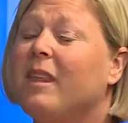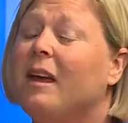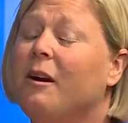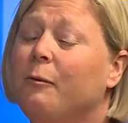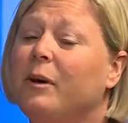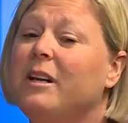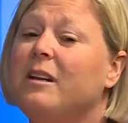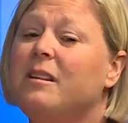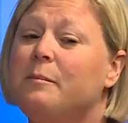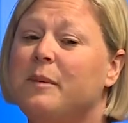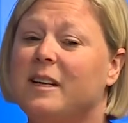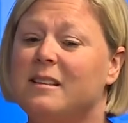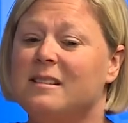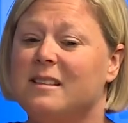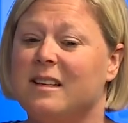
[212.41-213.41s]
And one of the
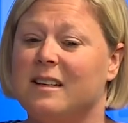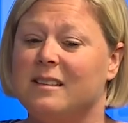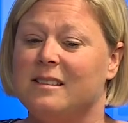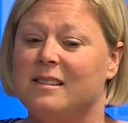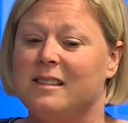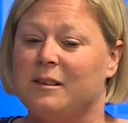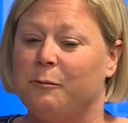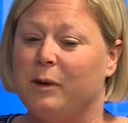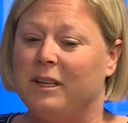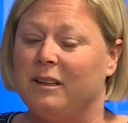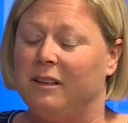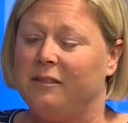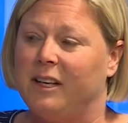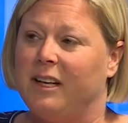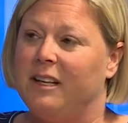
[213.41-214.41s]
biggest things when
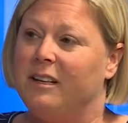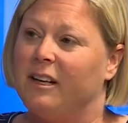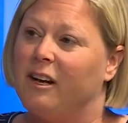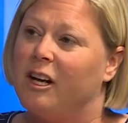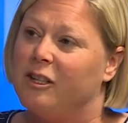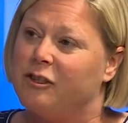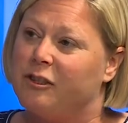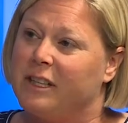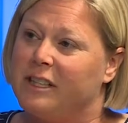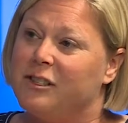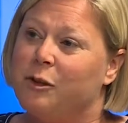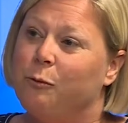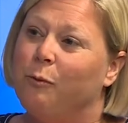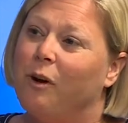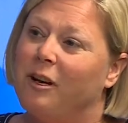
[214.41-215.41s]
living in the country is
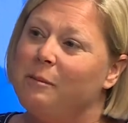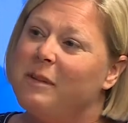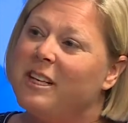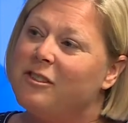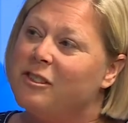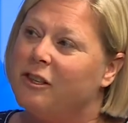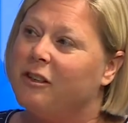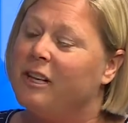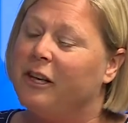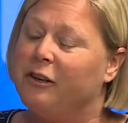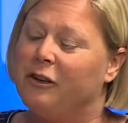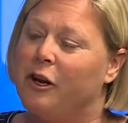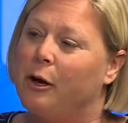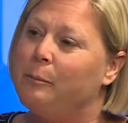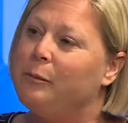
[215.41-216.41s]
you want to make sure that you're
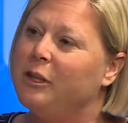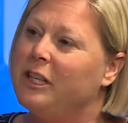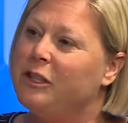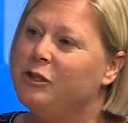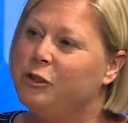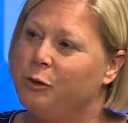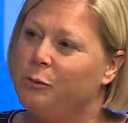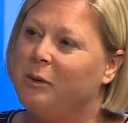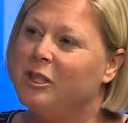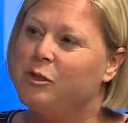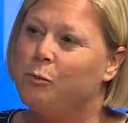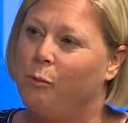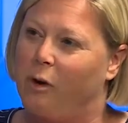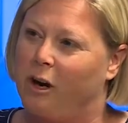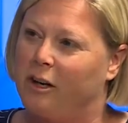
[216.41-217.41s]
not putting too much
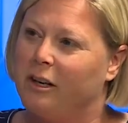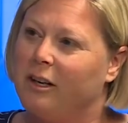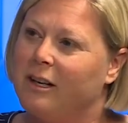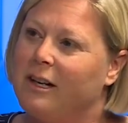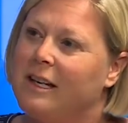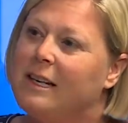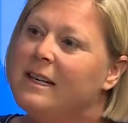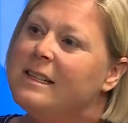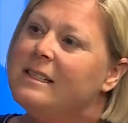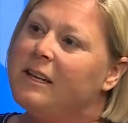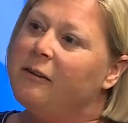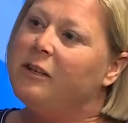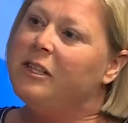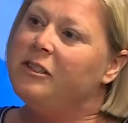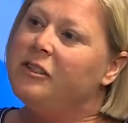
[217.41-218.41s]
water
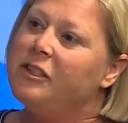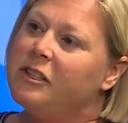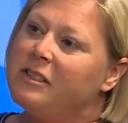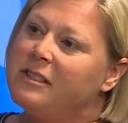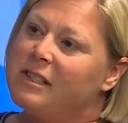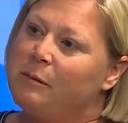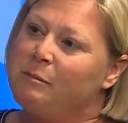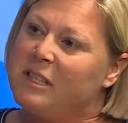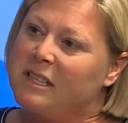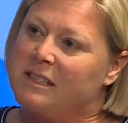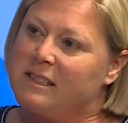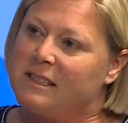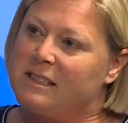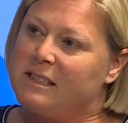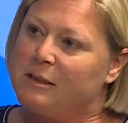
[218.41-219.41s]
down into your septic
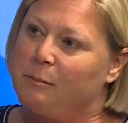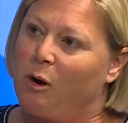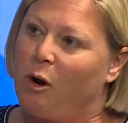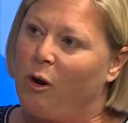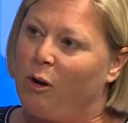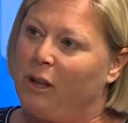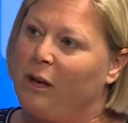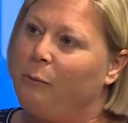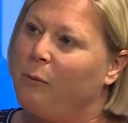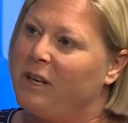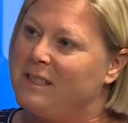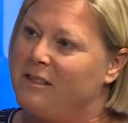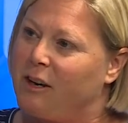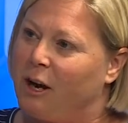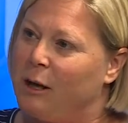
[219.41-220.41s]
system all at
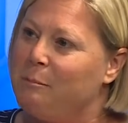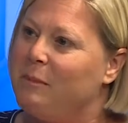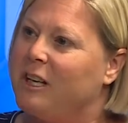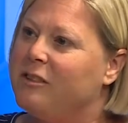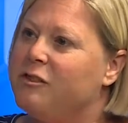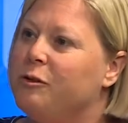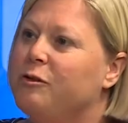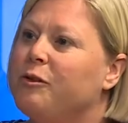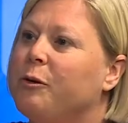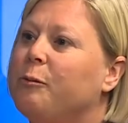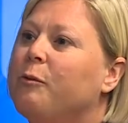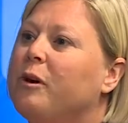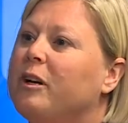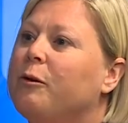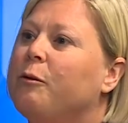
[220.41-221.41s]
one time because you don't
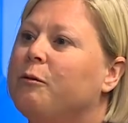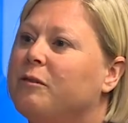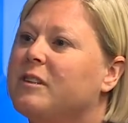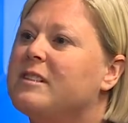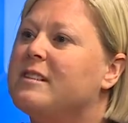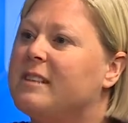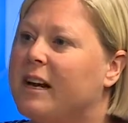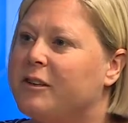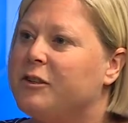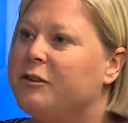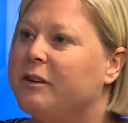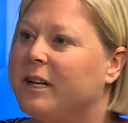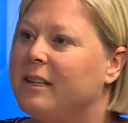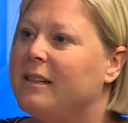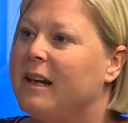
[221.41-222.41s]
want to
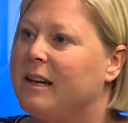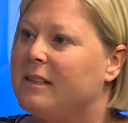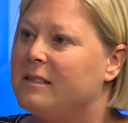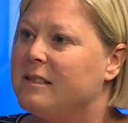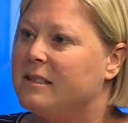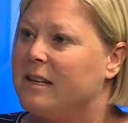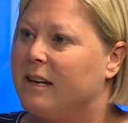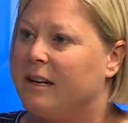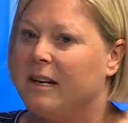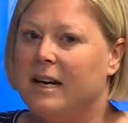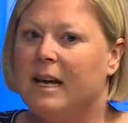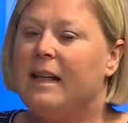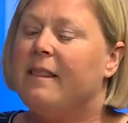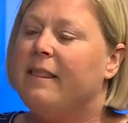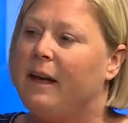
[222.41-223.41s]
oversaturate that uh,
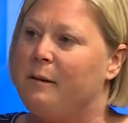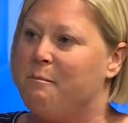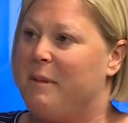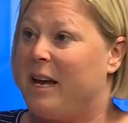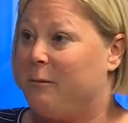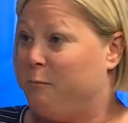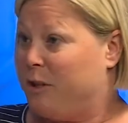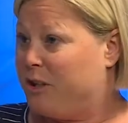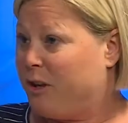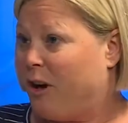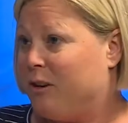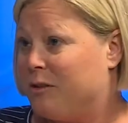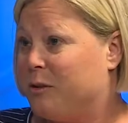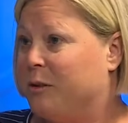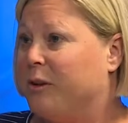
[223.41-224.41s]
that bed, which
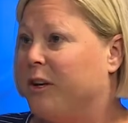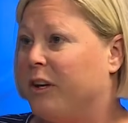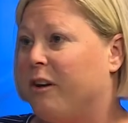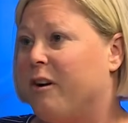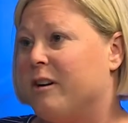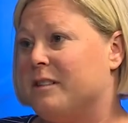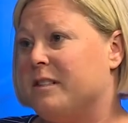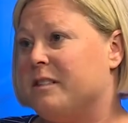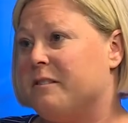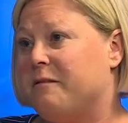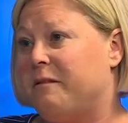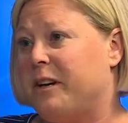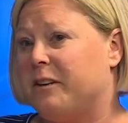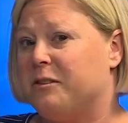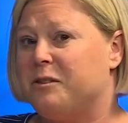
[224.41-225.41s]
also could cause it to
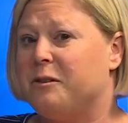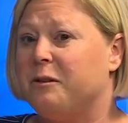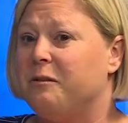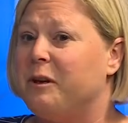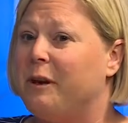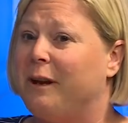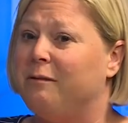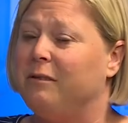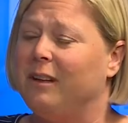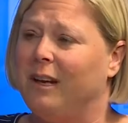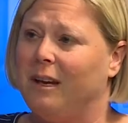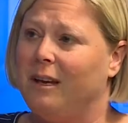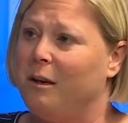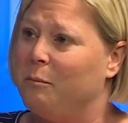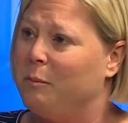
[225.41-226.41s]
fail. So if you have
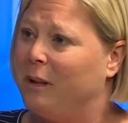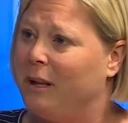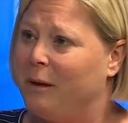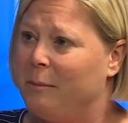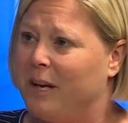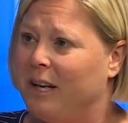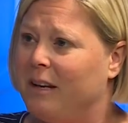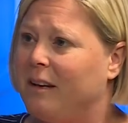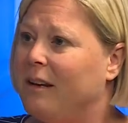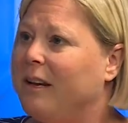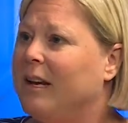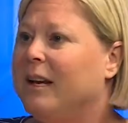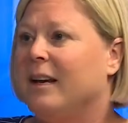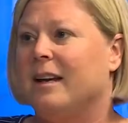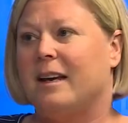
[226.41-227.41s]
leaking plumbing,
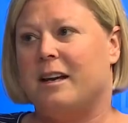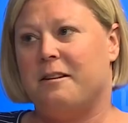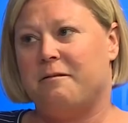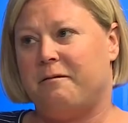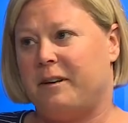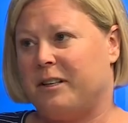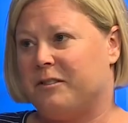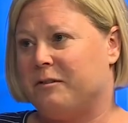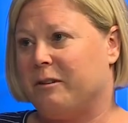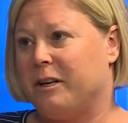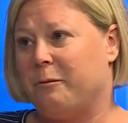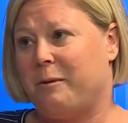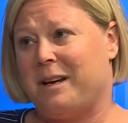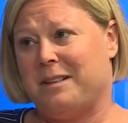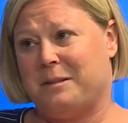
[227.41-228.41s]
get it fixed right
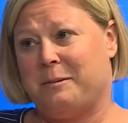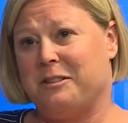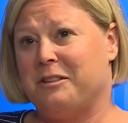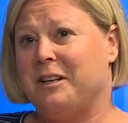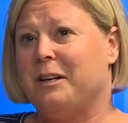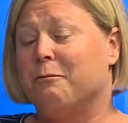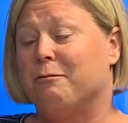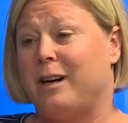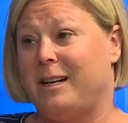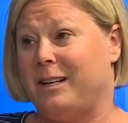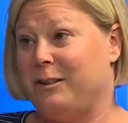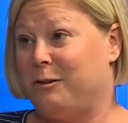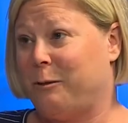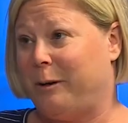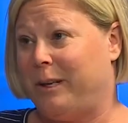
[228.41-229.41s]
away, especially a
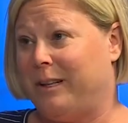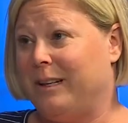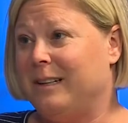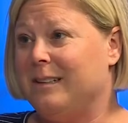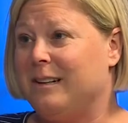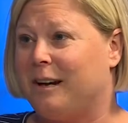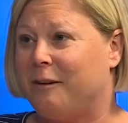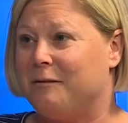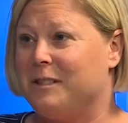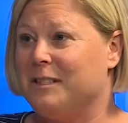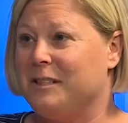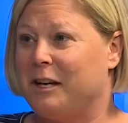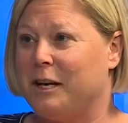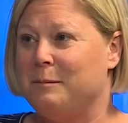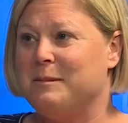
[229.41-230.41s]
running toilet.
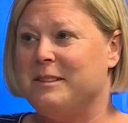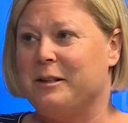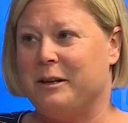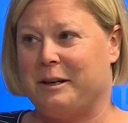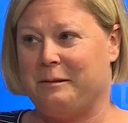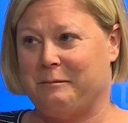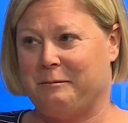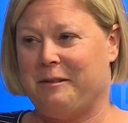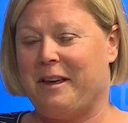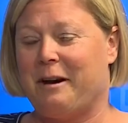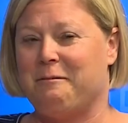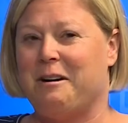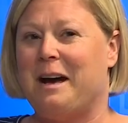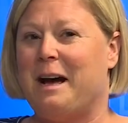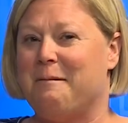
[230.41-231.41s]
Oftentimes that, that
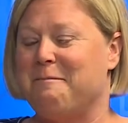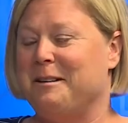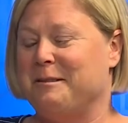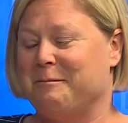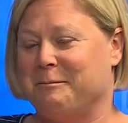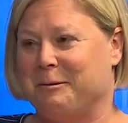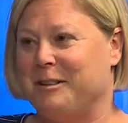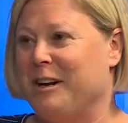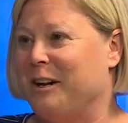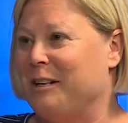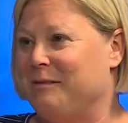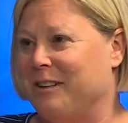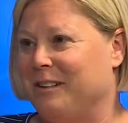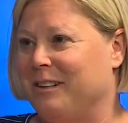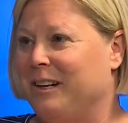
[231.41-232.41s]
will happen and we're not
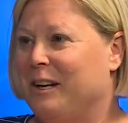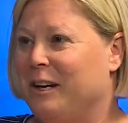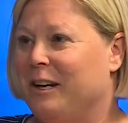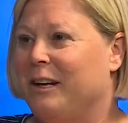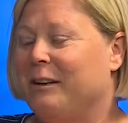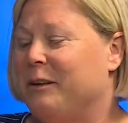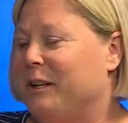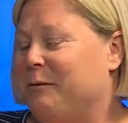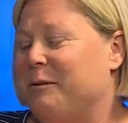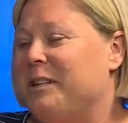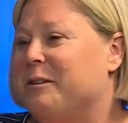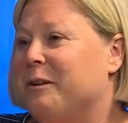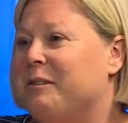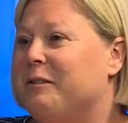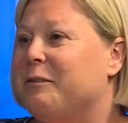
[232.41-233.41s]
even, you know, we
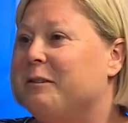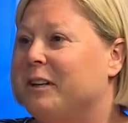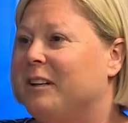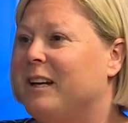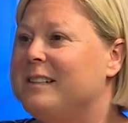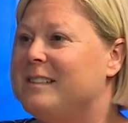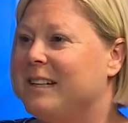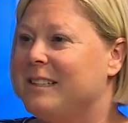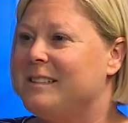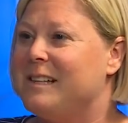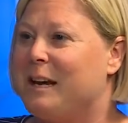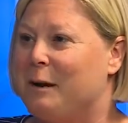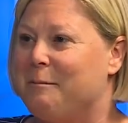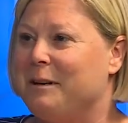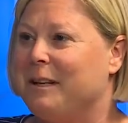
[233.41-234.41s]
don't even realize that it's
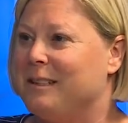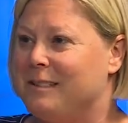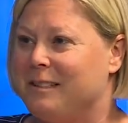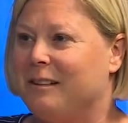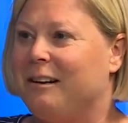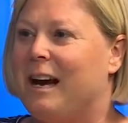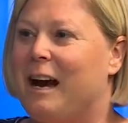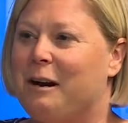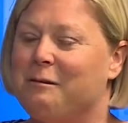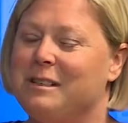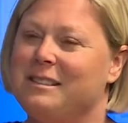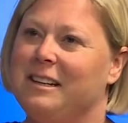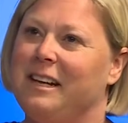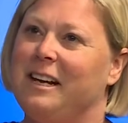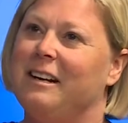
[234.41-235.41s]
happening until
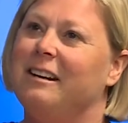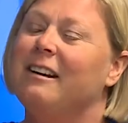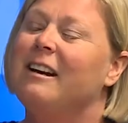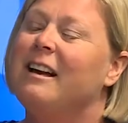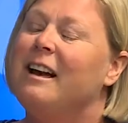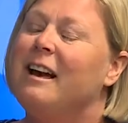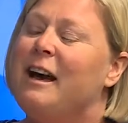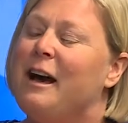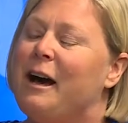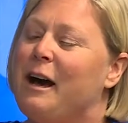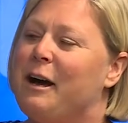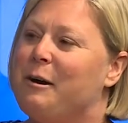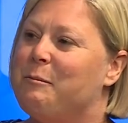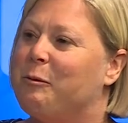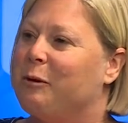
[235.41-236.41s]
hours later.
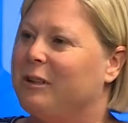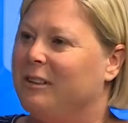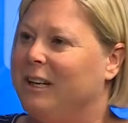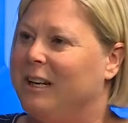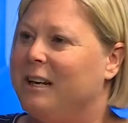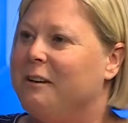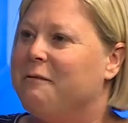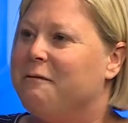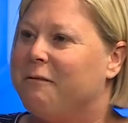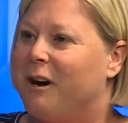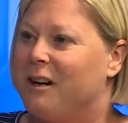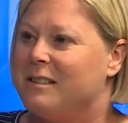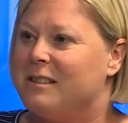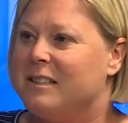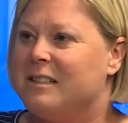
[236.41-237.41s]
Um, or leaking
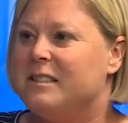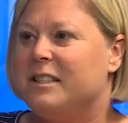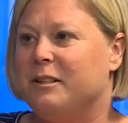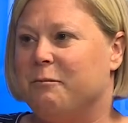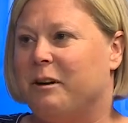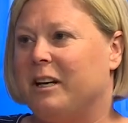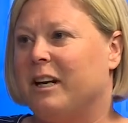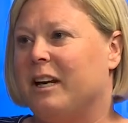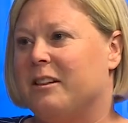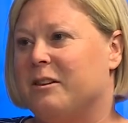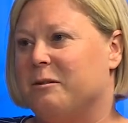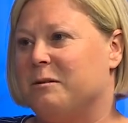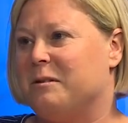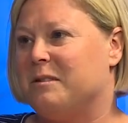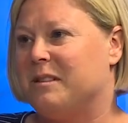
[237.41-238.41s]
faucets, you want to get
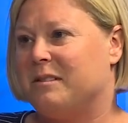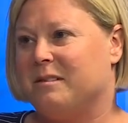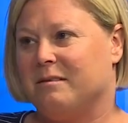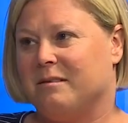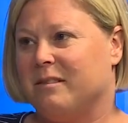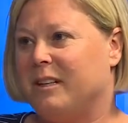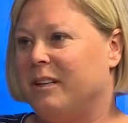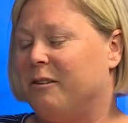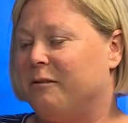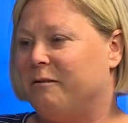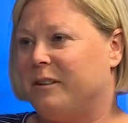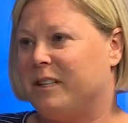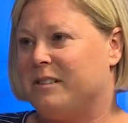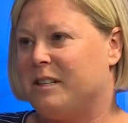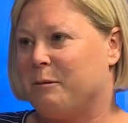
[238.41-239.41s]
those, you know,
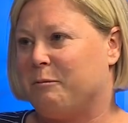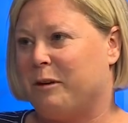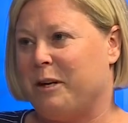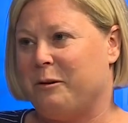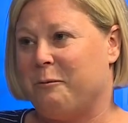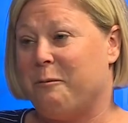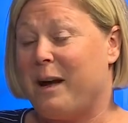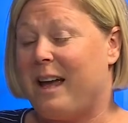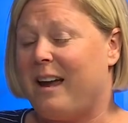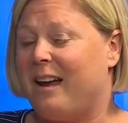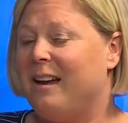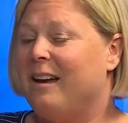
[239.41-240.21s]
fixed up right away.